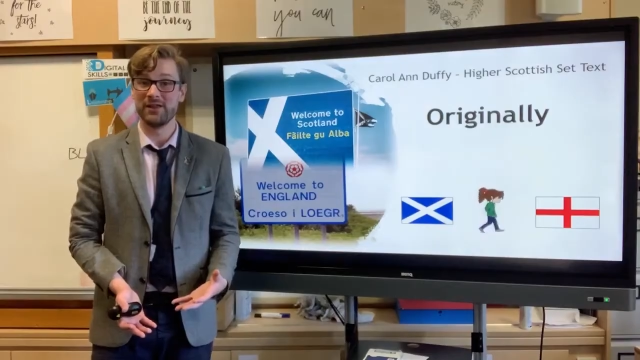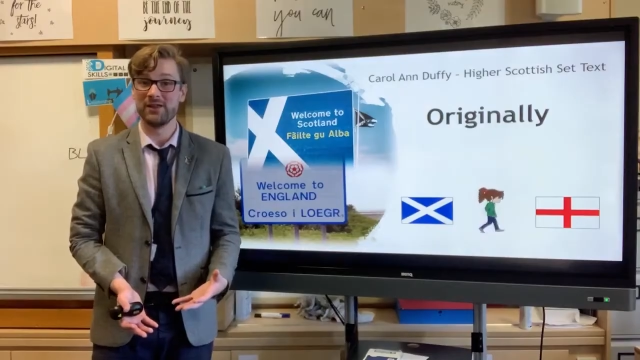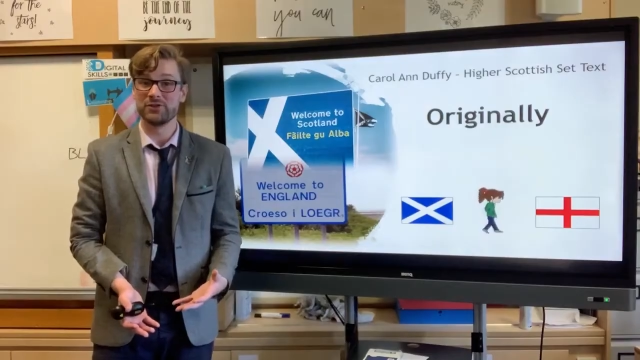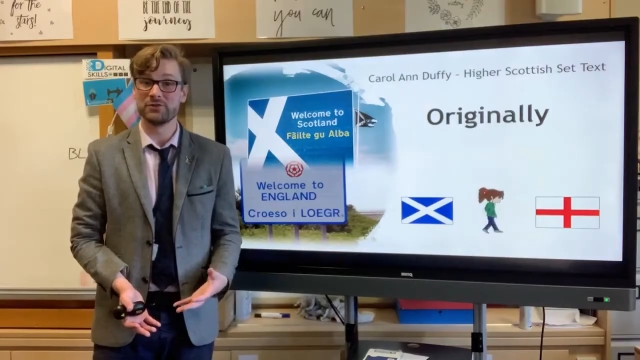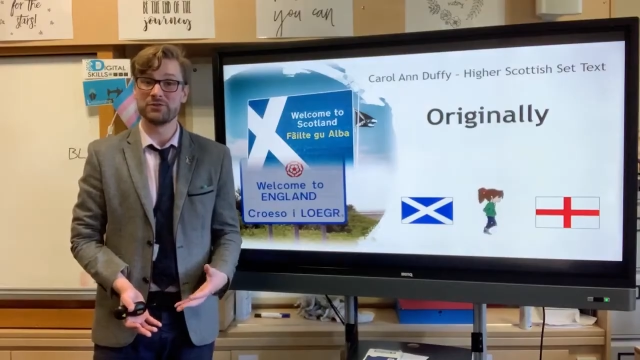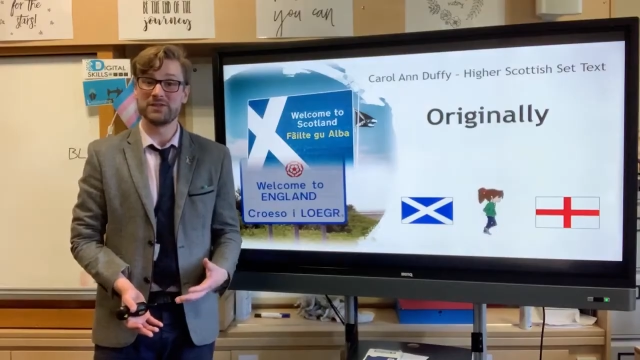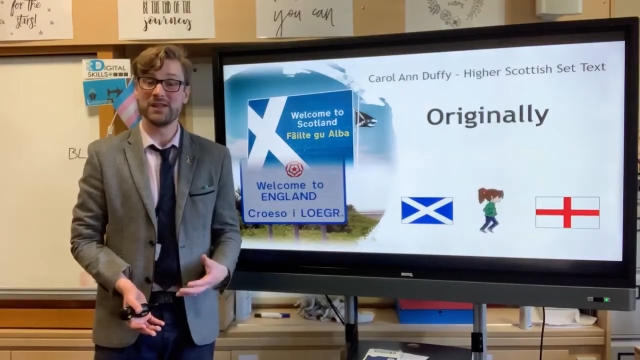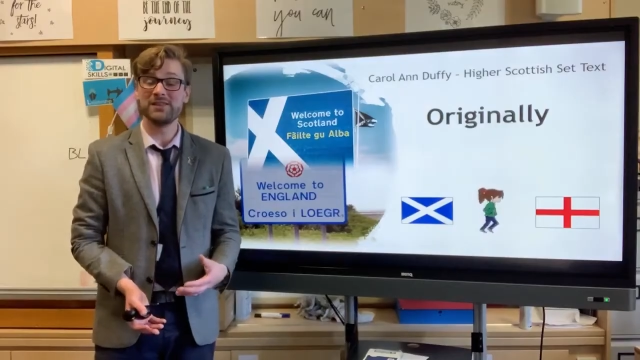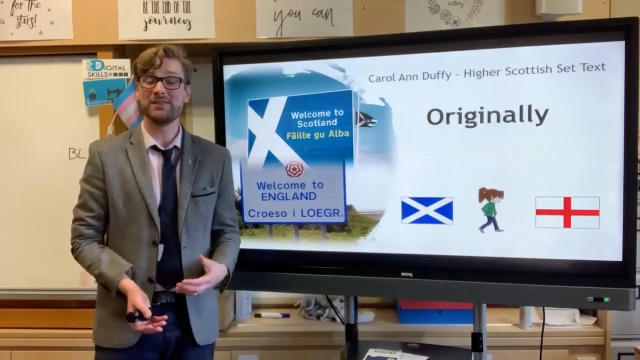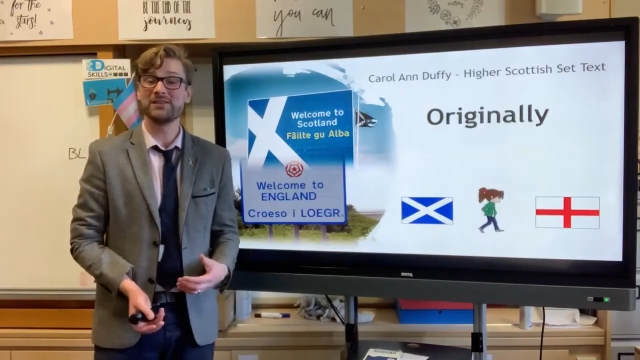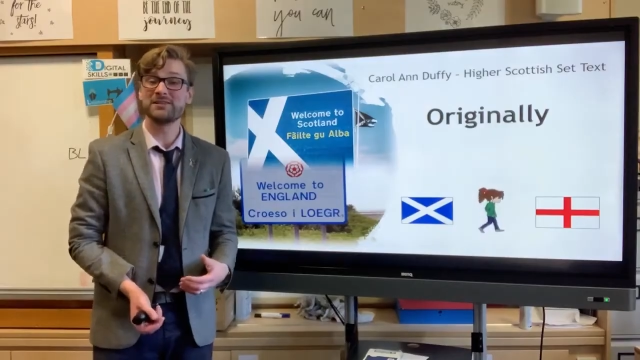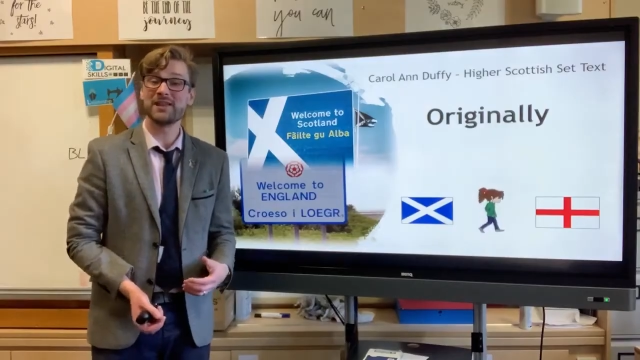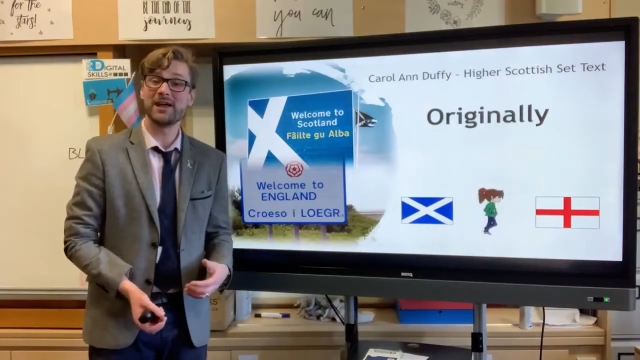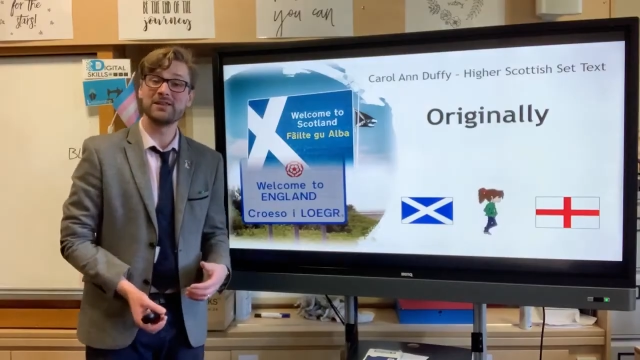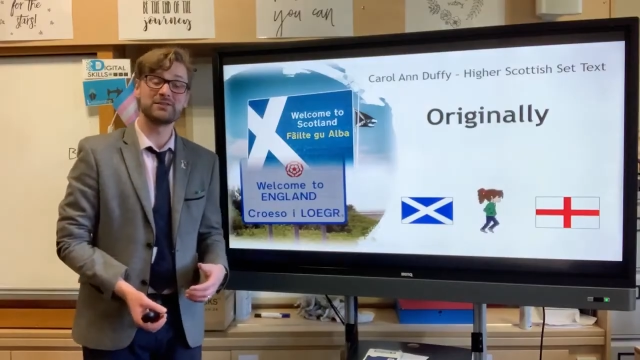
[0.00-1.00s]
So take
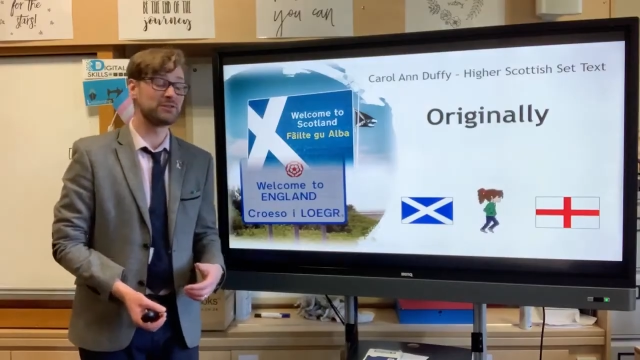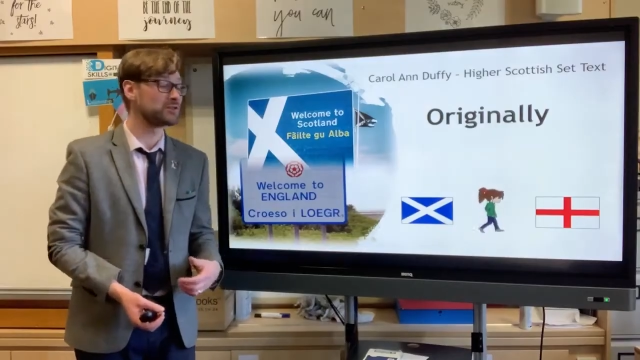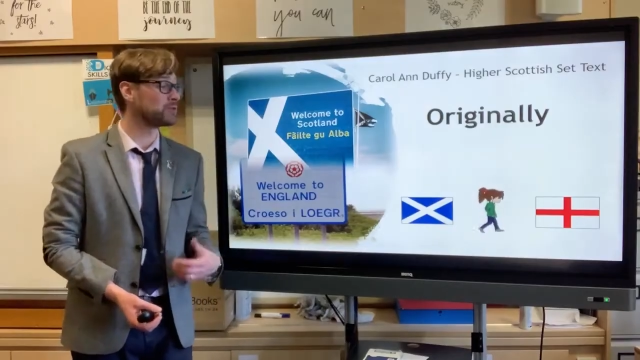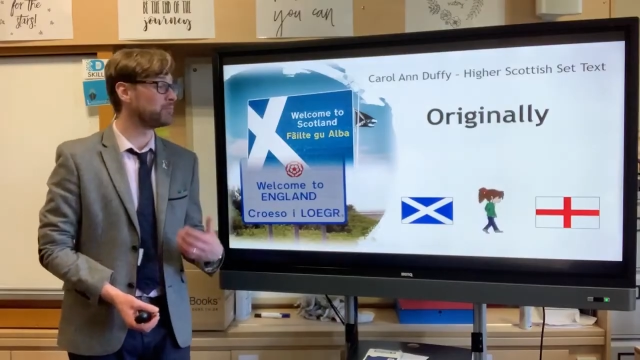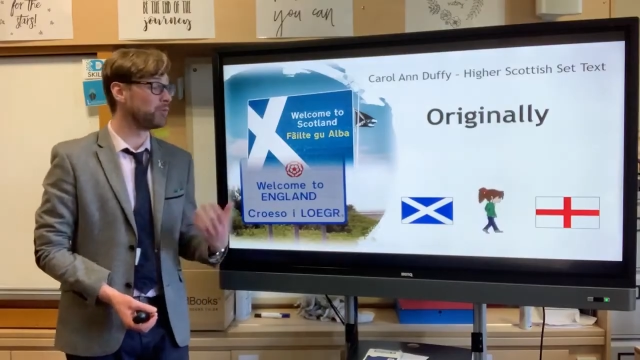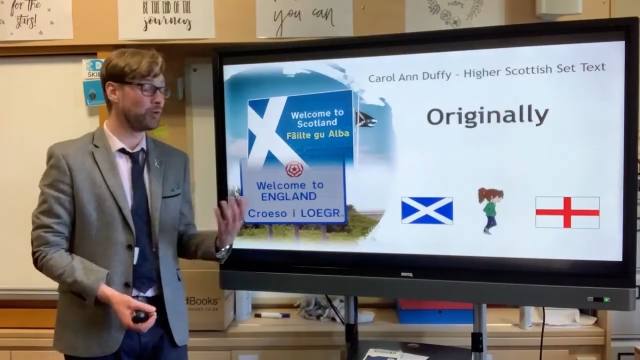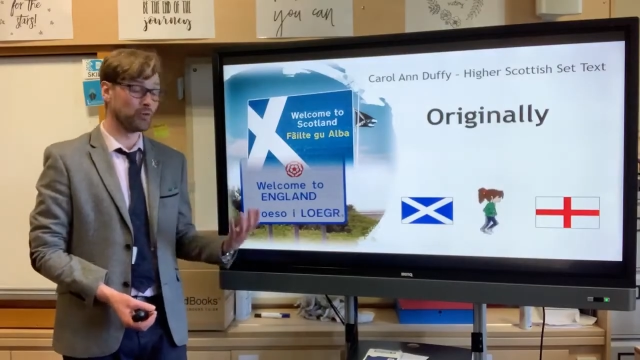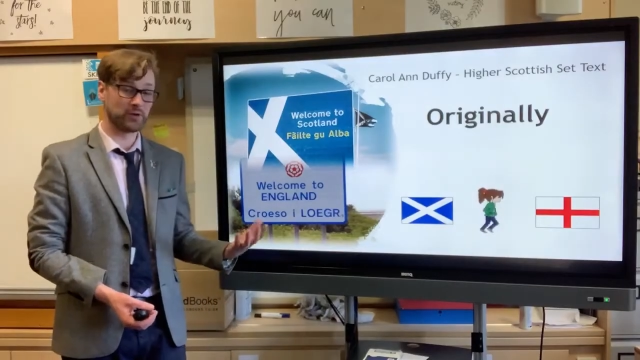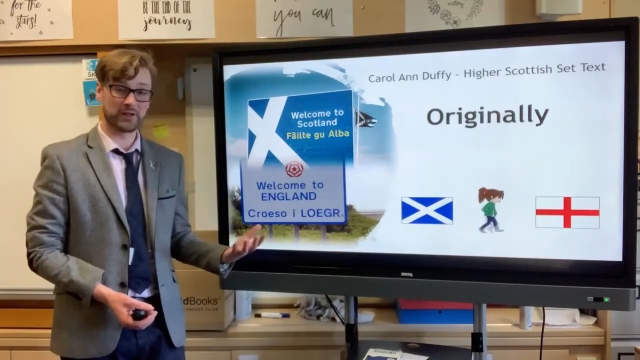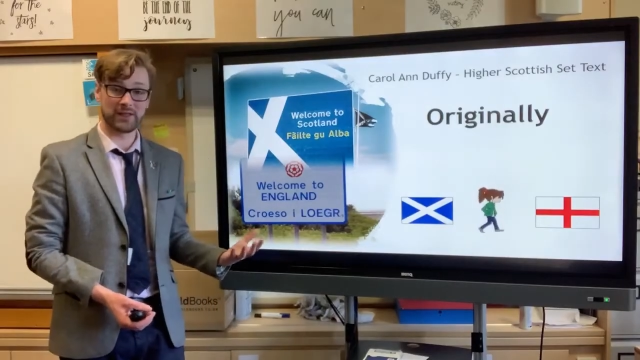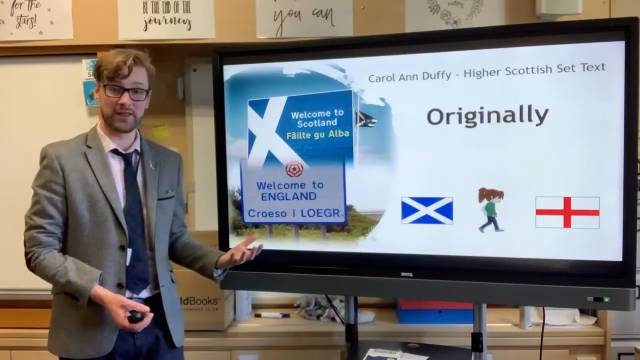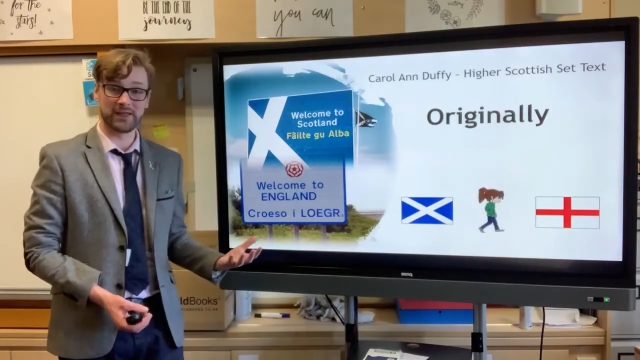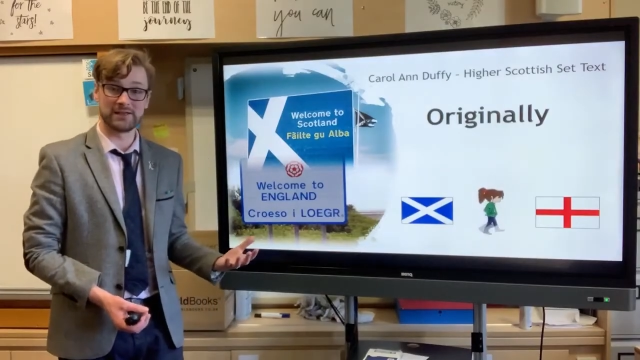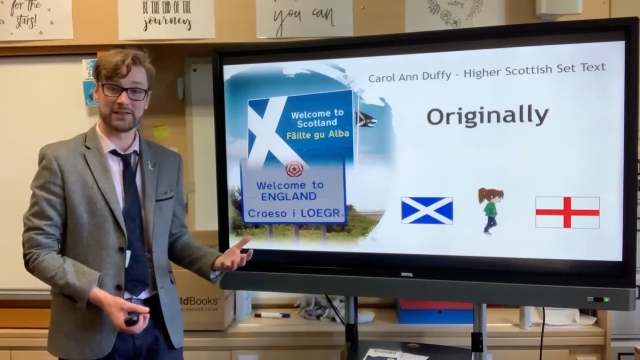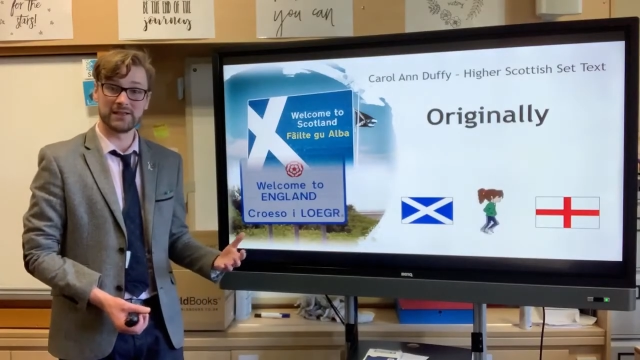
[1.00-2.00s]
this as a support guide,